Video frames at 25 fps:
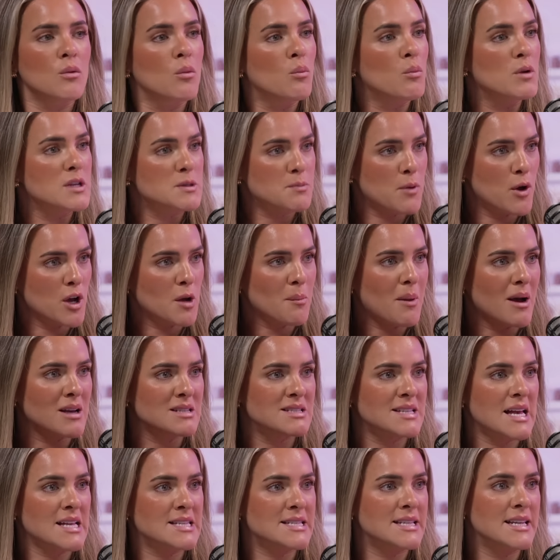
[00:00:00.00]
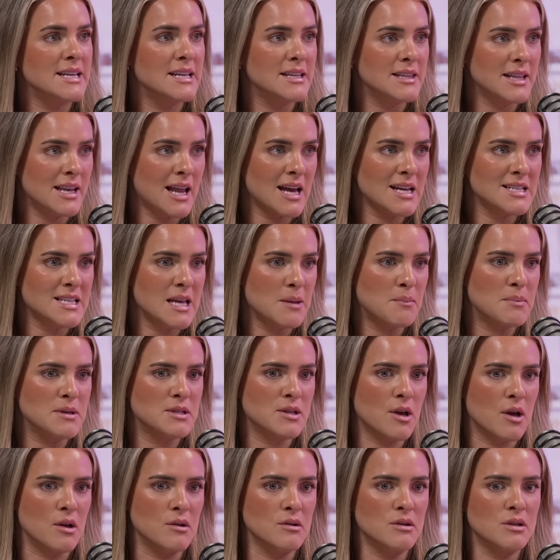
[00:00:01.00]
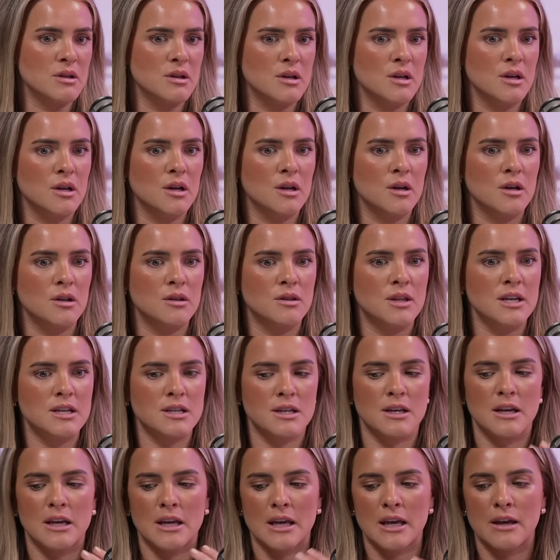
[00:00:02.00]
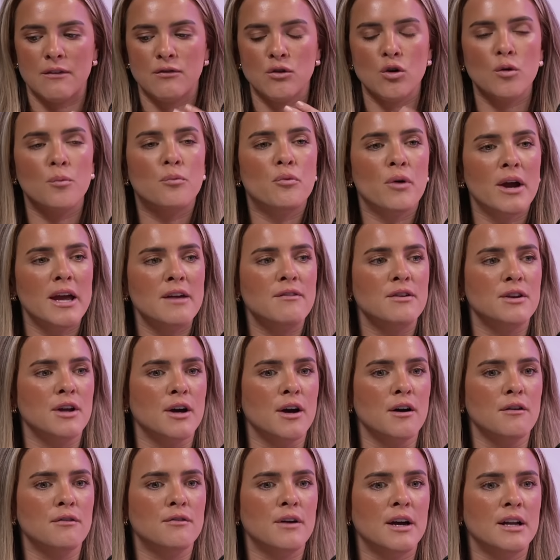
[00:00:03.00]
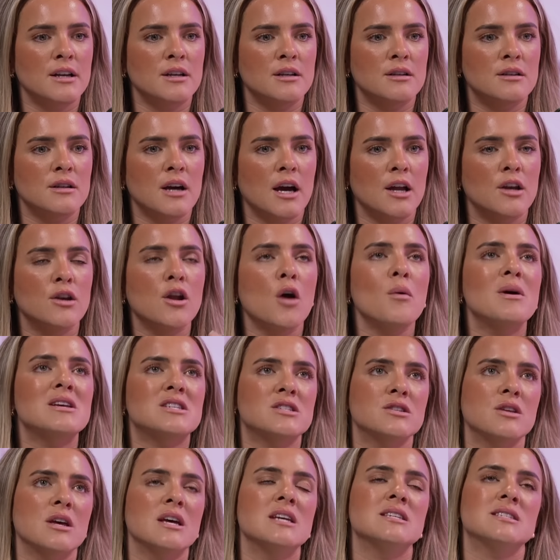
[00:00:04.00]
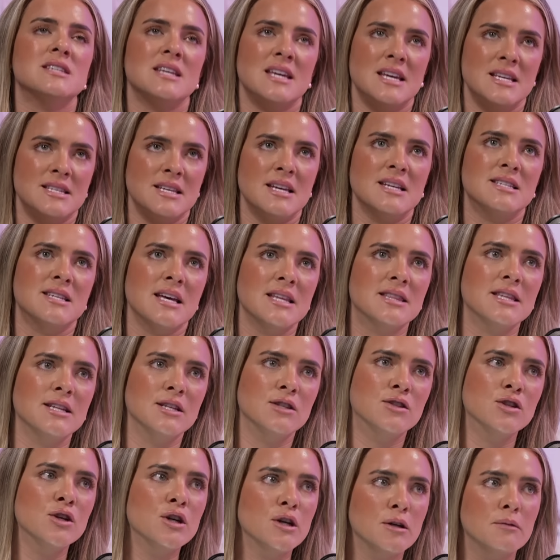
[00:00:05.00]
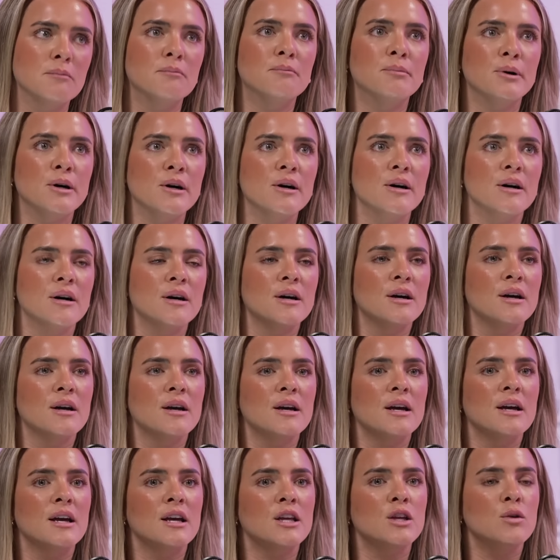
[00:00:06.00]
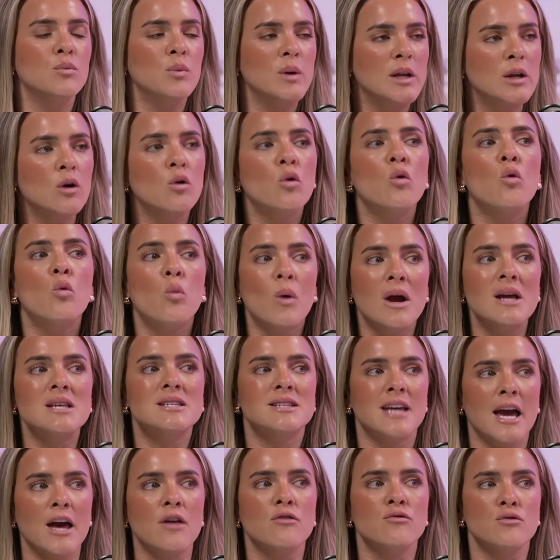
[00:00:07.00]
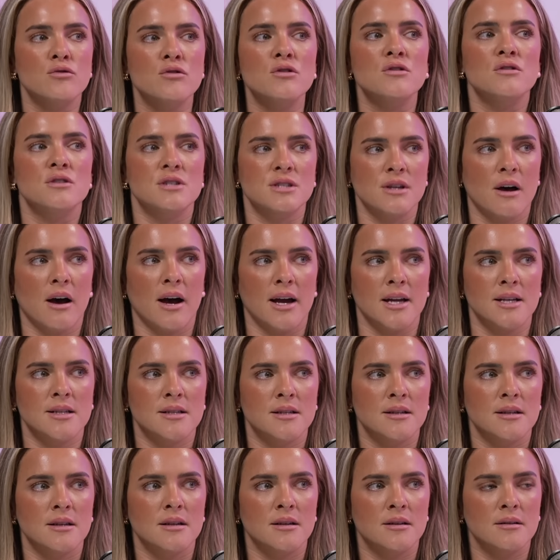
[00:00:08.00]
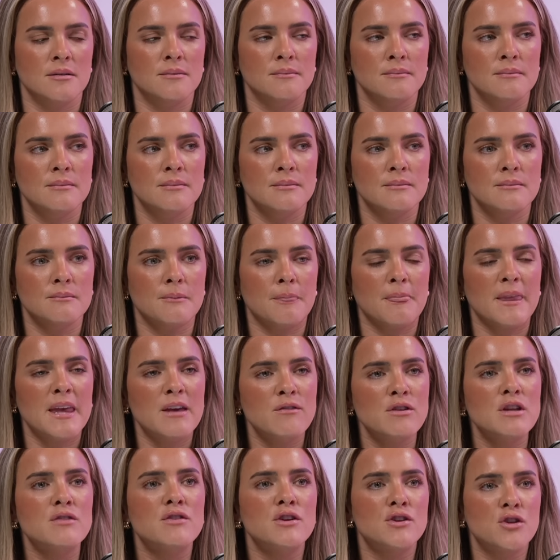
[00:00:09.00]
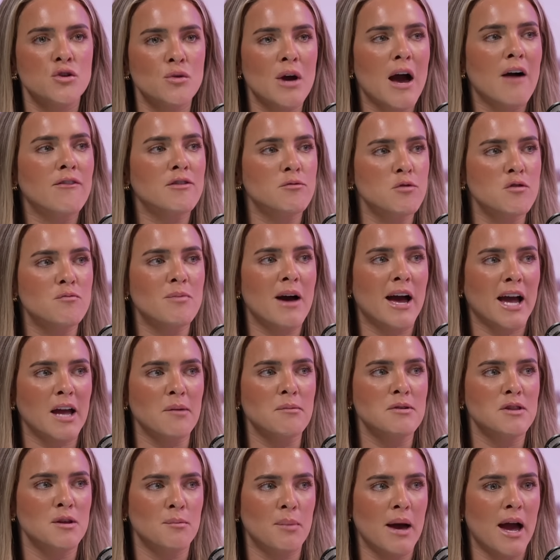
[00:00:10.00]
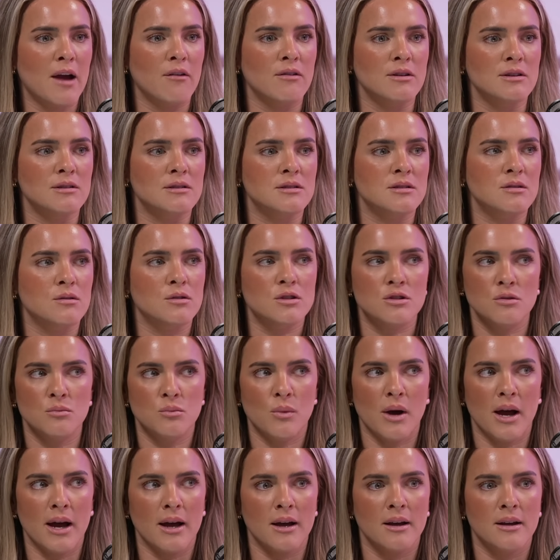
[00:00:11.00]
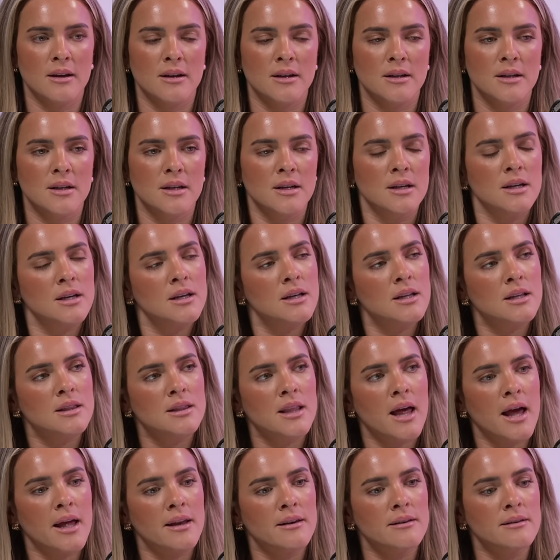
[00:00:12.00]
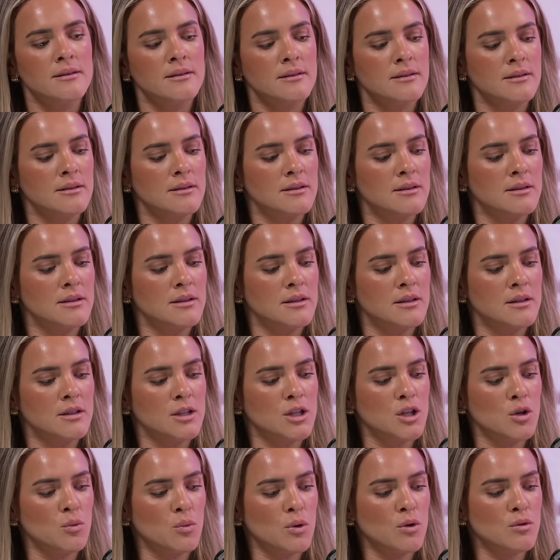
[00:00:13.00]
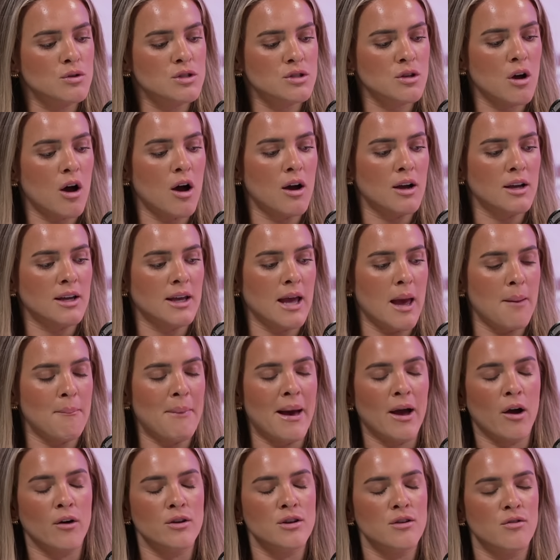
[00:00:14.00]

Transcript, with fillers: we spoke about settling in the last episode that if you're brave enough and i know it's it's easier said than done but you will always get through the other side absolutely even if you do have to move back in with your parents or somewhere then you will start getting back on